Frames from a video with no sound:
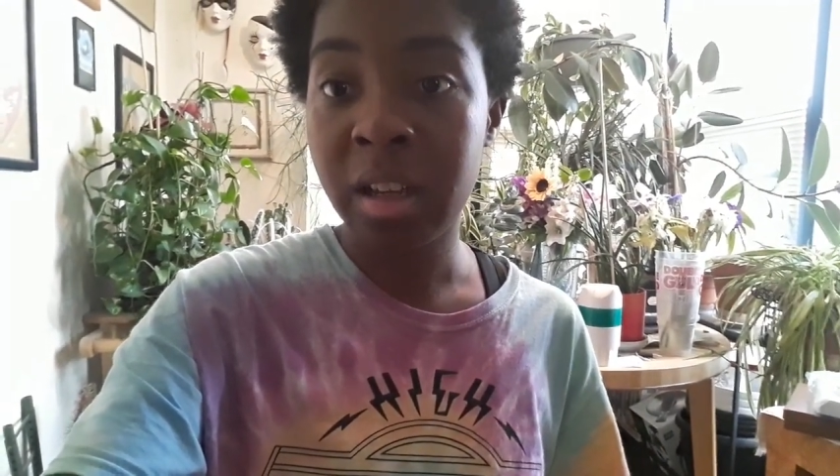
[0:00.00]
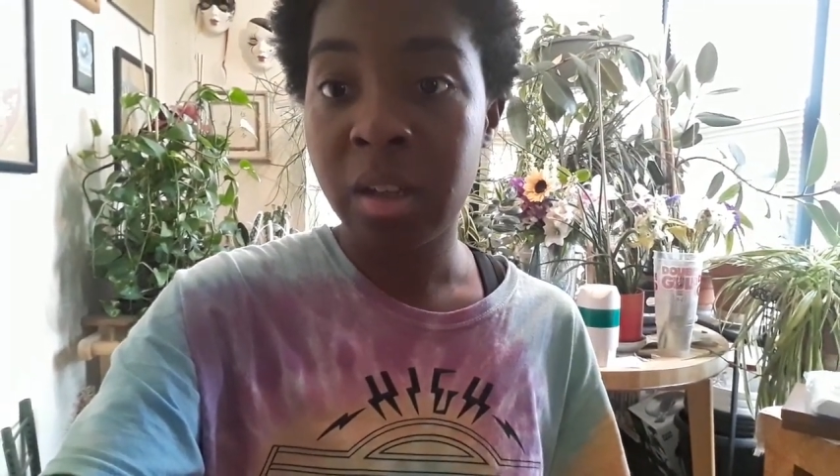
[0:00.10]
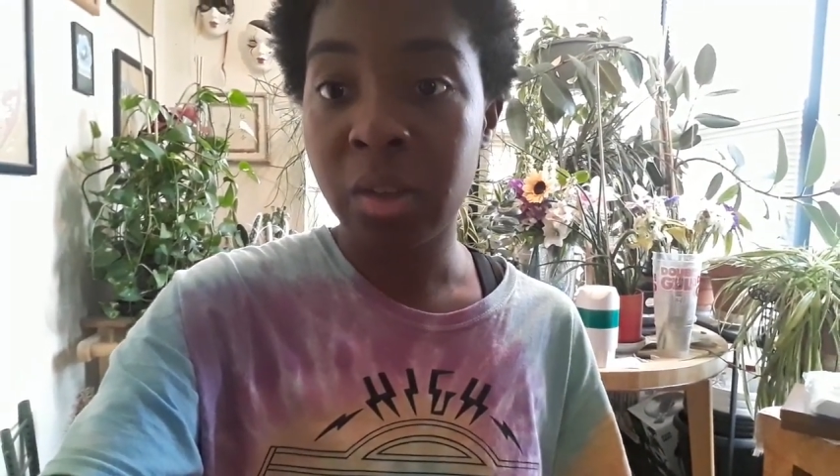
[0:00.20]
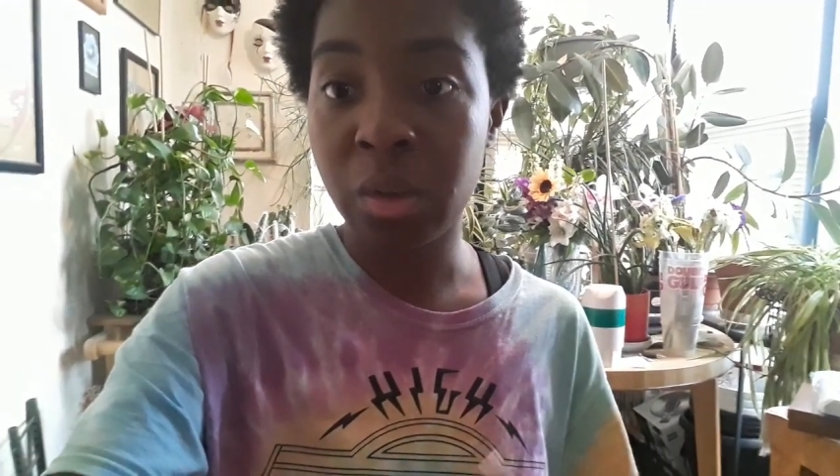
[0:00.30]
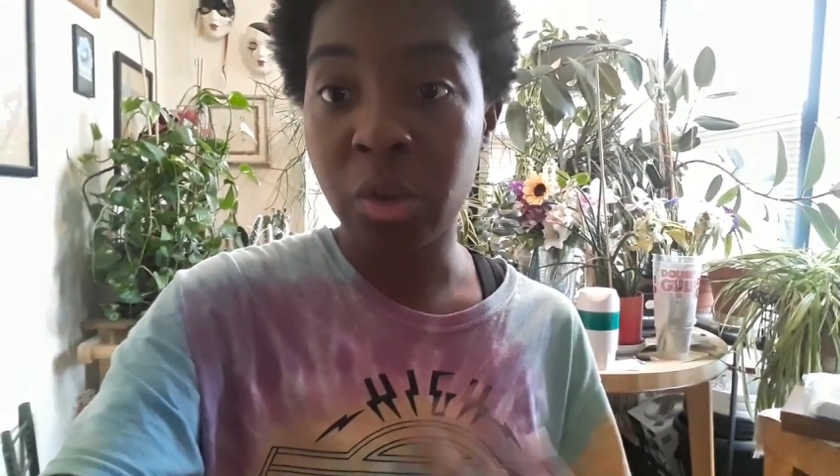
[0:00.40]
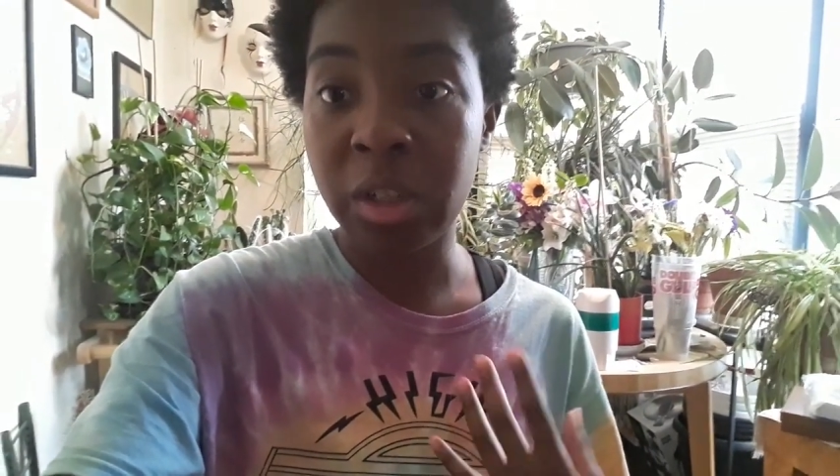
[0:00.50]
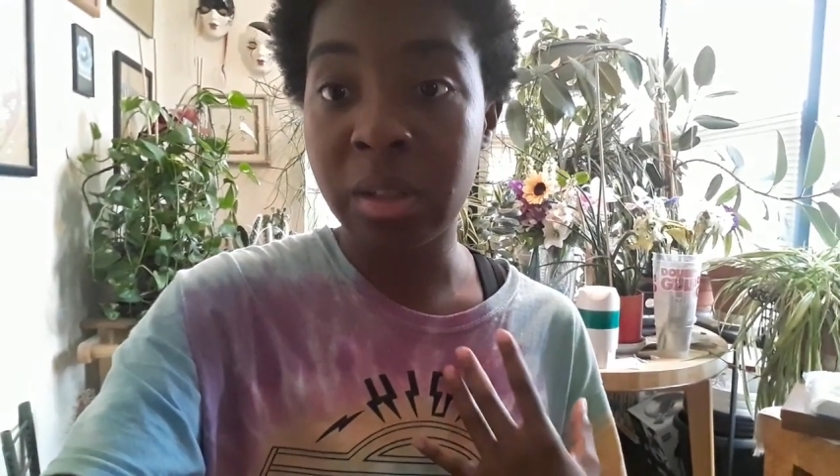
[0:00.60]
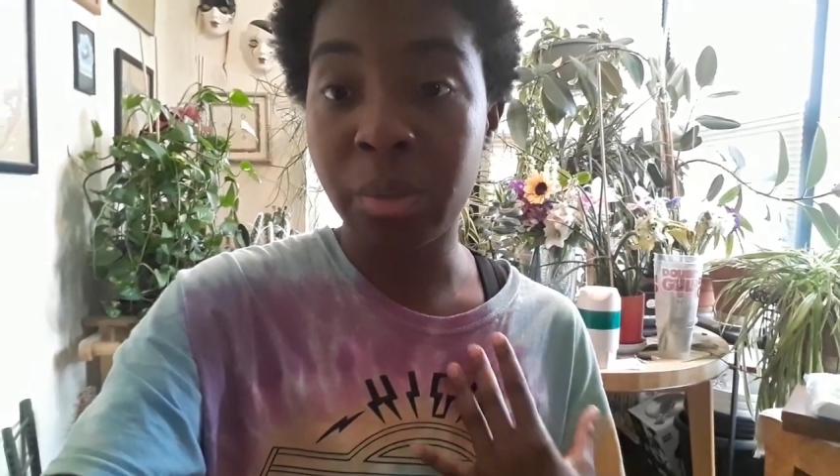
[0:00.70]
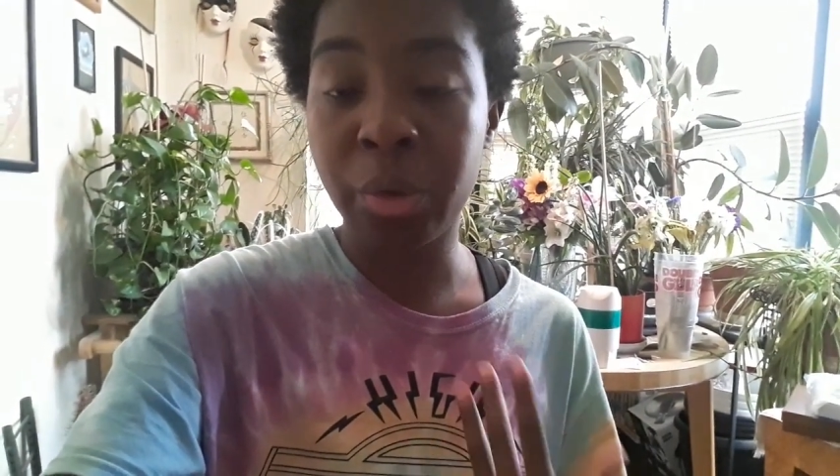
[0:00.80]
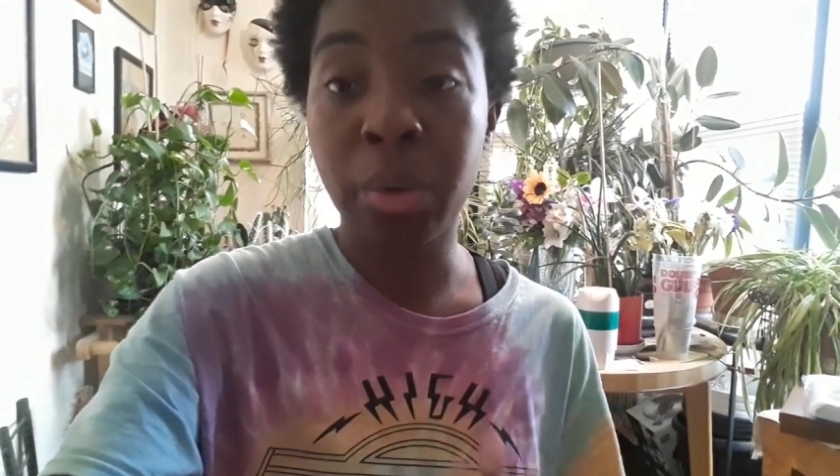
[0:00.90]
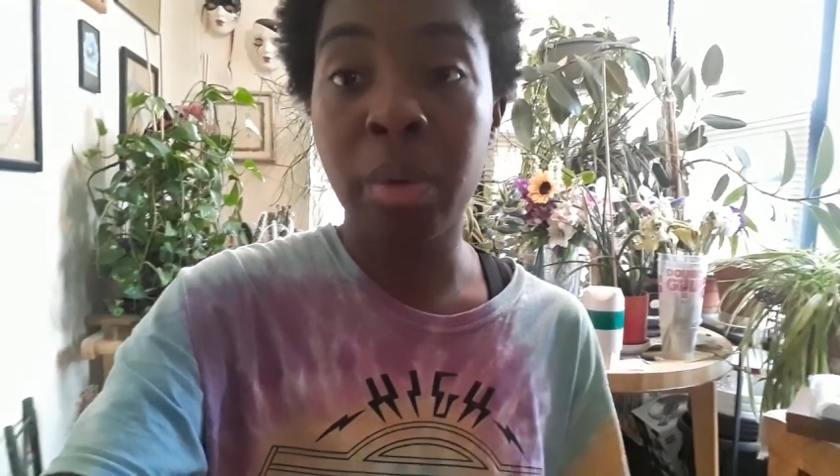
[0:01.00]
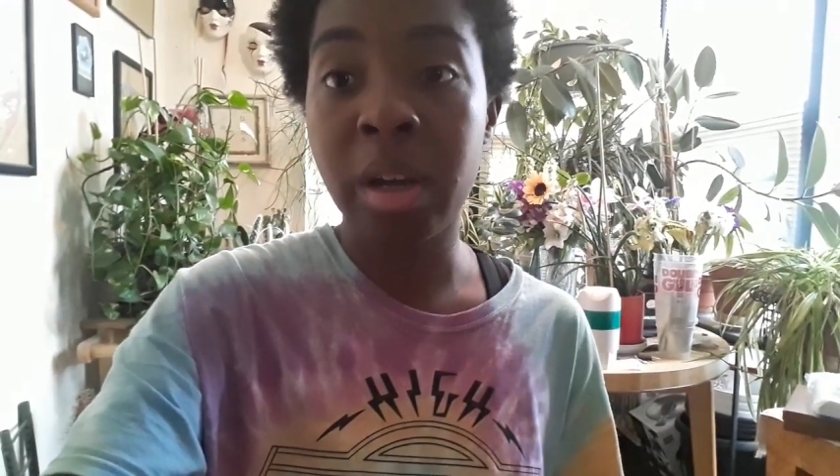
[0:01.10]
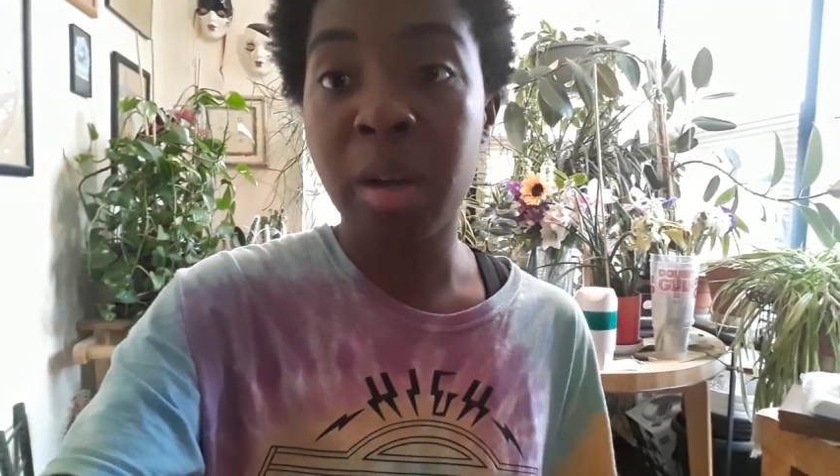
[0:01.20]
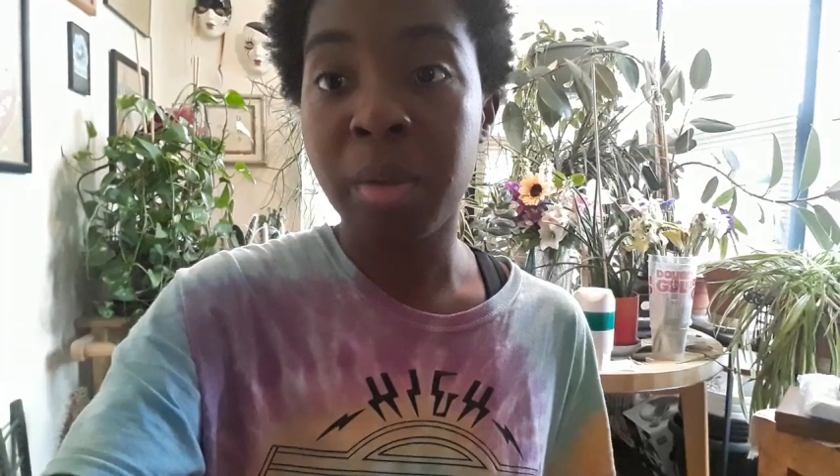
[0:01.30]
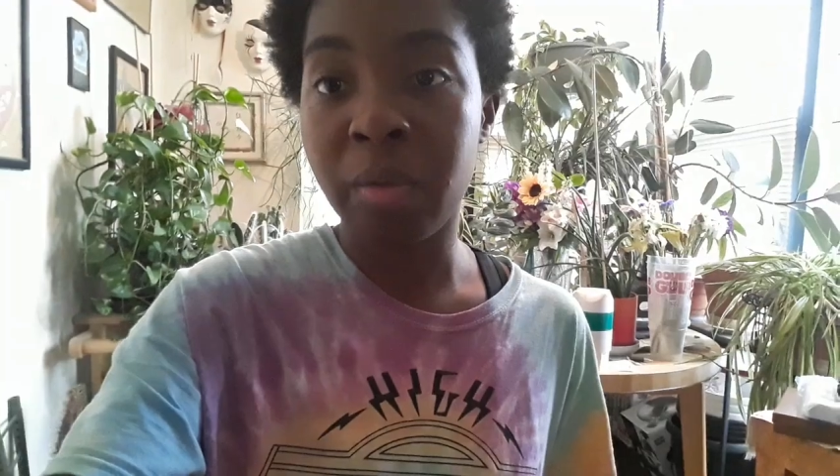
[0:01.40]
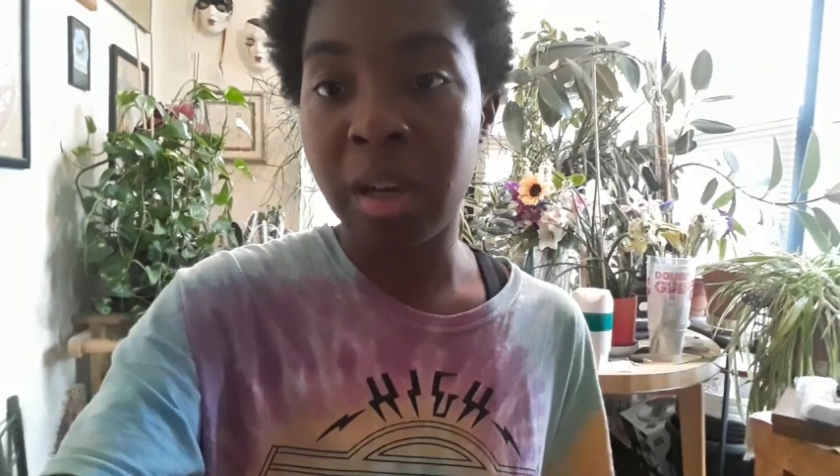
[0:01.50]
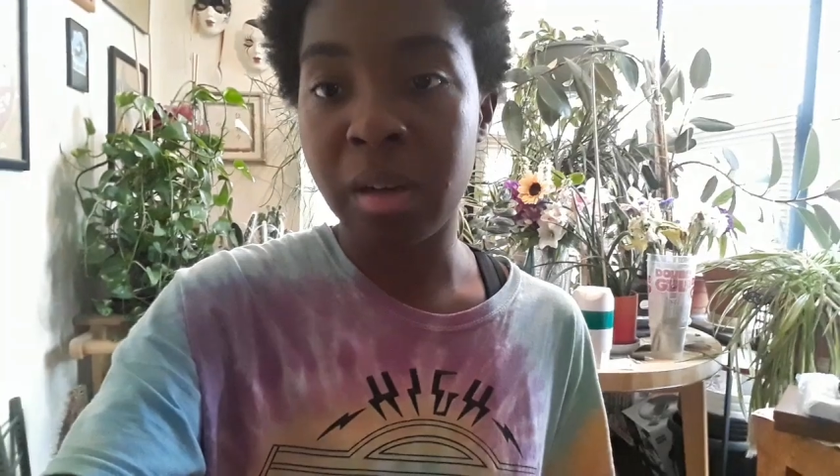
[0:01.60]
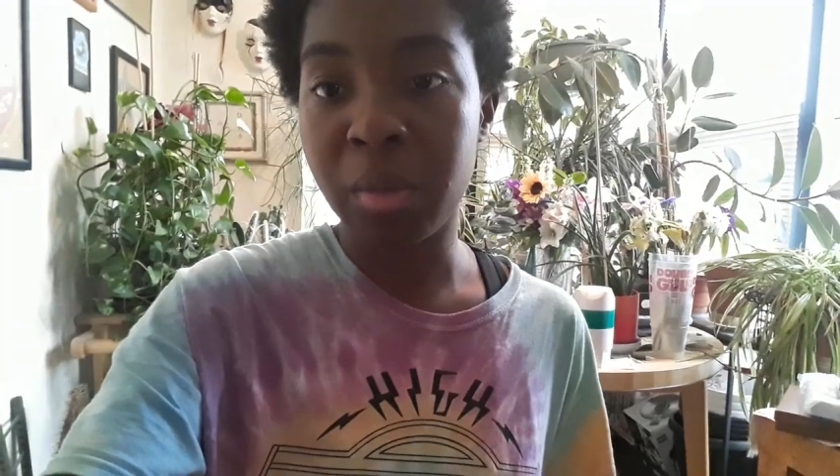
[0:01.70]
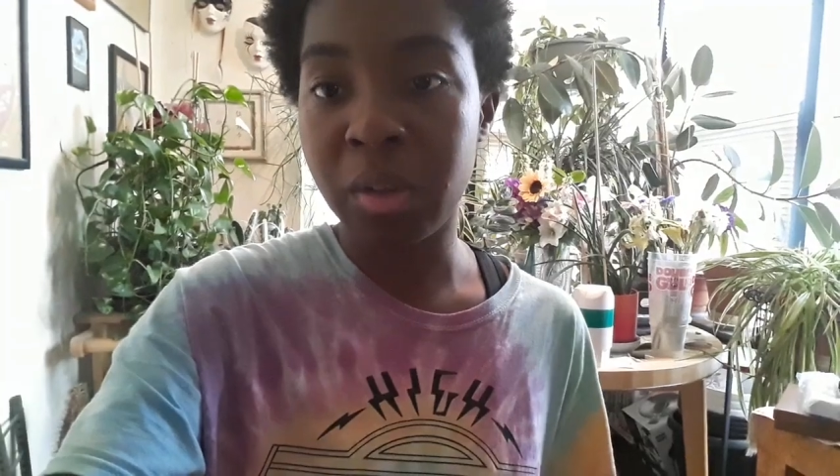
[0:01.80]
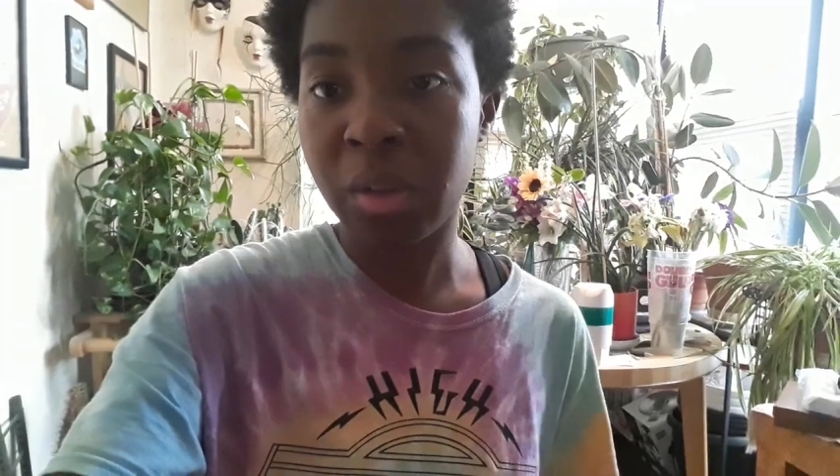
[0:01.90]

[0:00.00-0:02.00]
so she ends up throwing up the vitamins